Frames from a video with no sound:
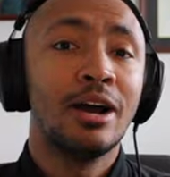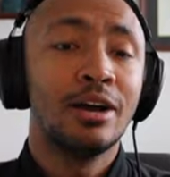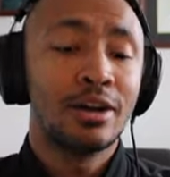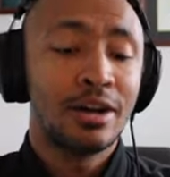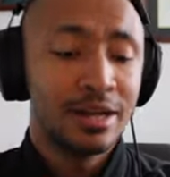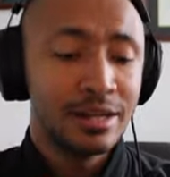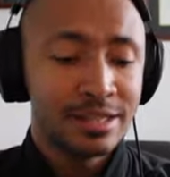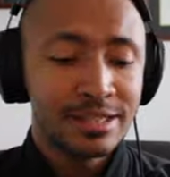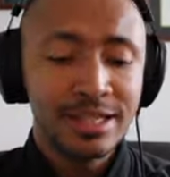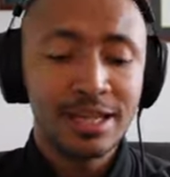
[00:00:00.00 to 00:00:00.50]
our
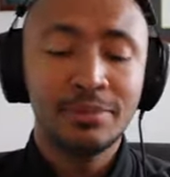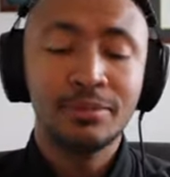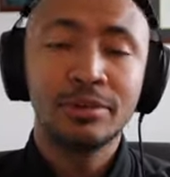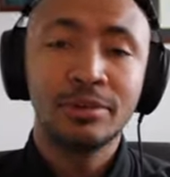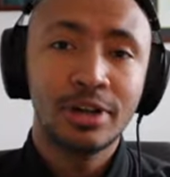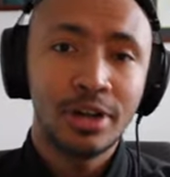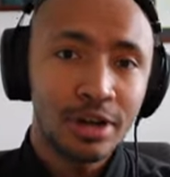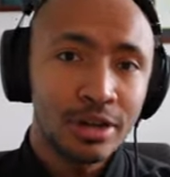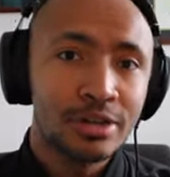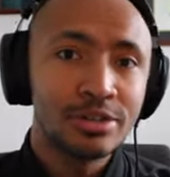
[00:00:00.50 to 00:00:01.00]
Unstable
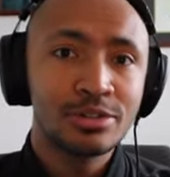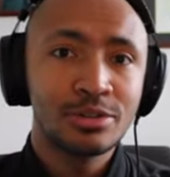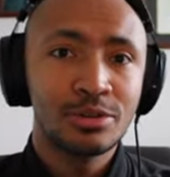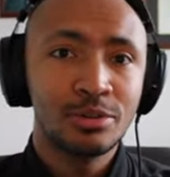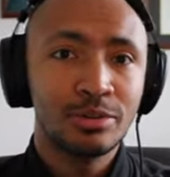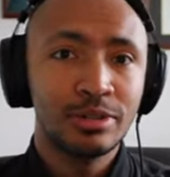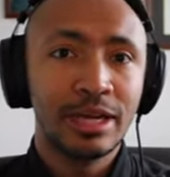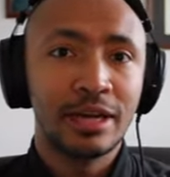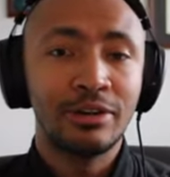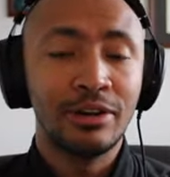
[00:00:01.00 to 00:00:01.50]
Currents
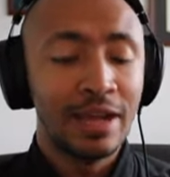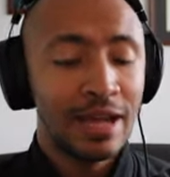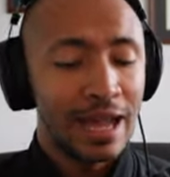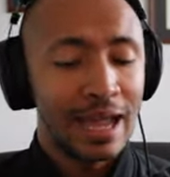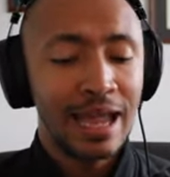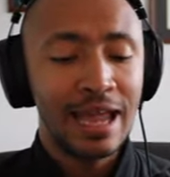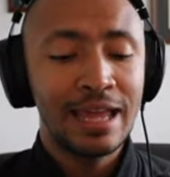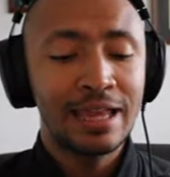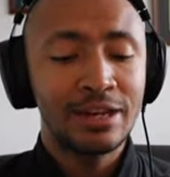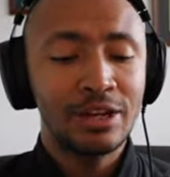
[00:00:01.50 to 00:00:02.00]
cooldown,
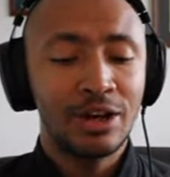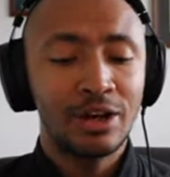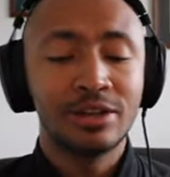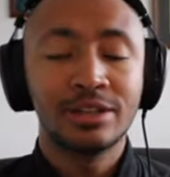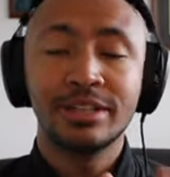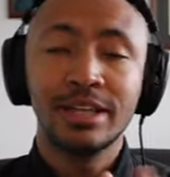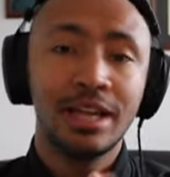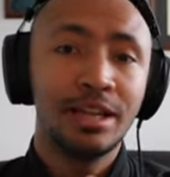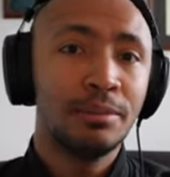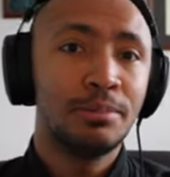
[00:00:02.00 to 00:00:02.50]
and our
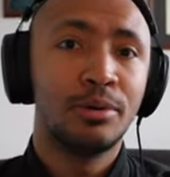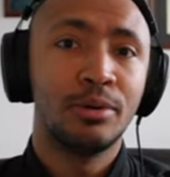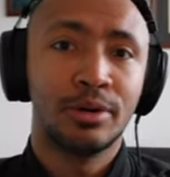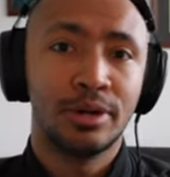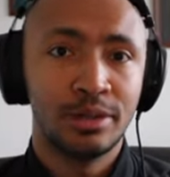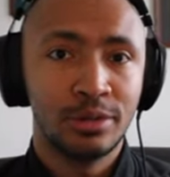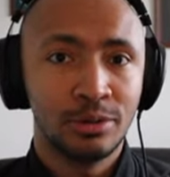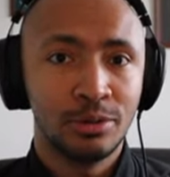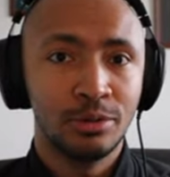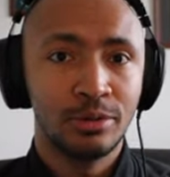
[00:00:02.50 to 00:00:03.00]

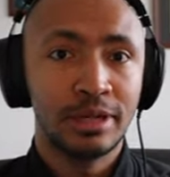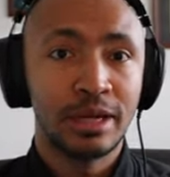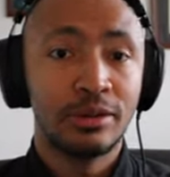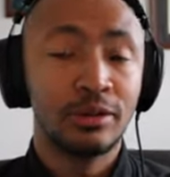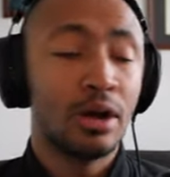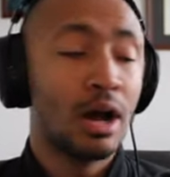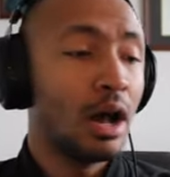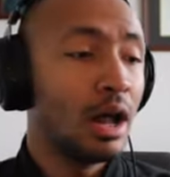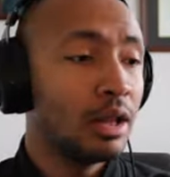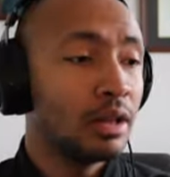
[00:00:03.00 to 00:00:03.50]
Teleporting
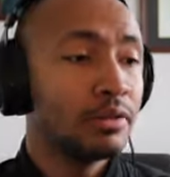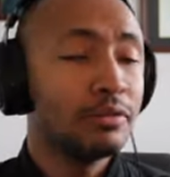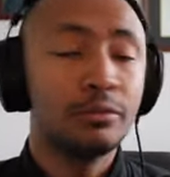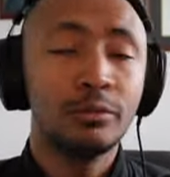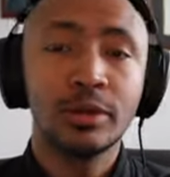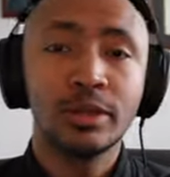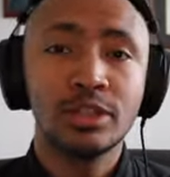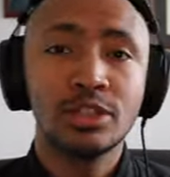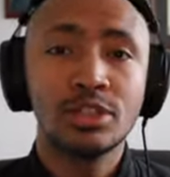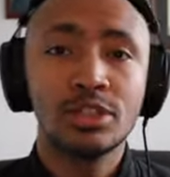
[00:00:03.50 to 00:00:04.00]
cooldown, all of
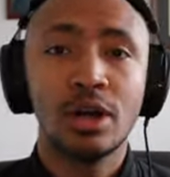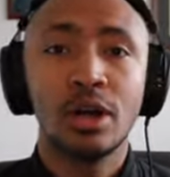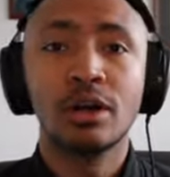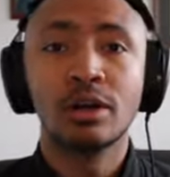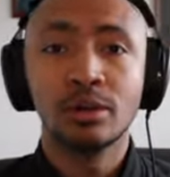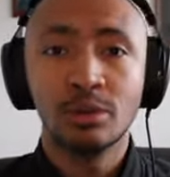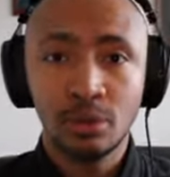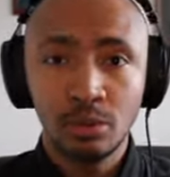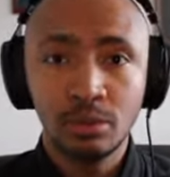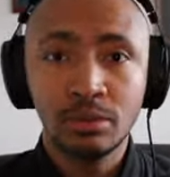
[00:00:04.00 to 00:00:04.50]
which
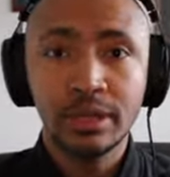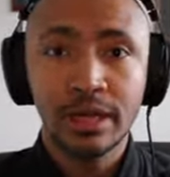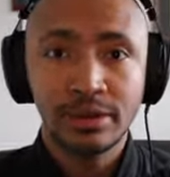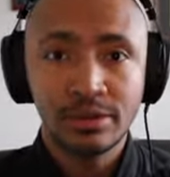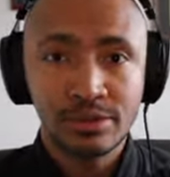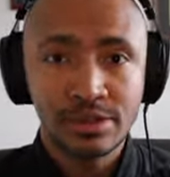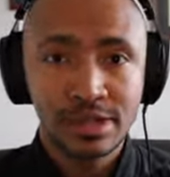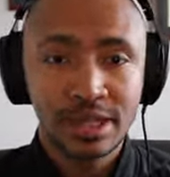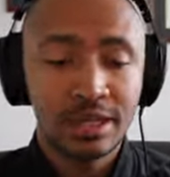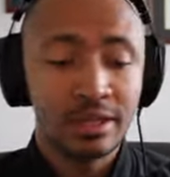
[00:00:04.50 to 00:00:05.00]
are
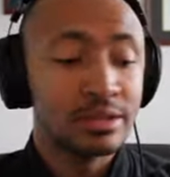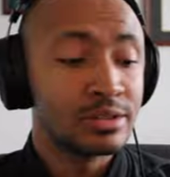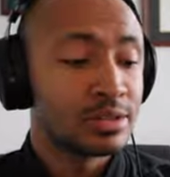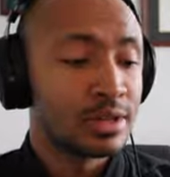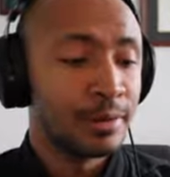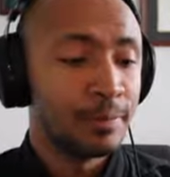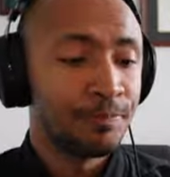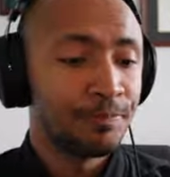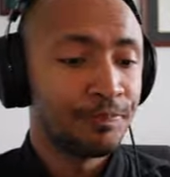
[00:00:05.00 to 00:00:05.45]
cooldown skills